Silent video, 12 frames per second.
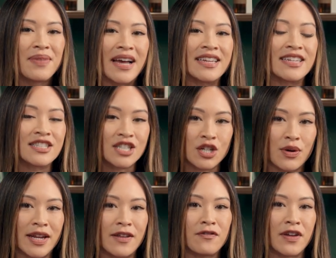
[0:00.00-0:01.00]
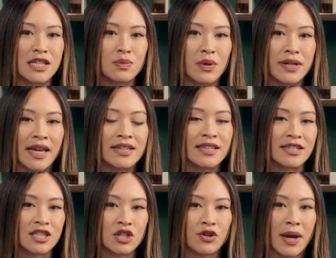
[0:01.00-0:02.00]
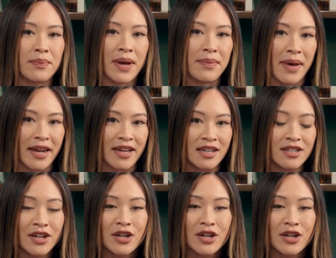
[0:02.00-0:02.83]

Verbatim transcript: By integrating Facebook and Instagram by Meta,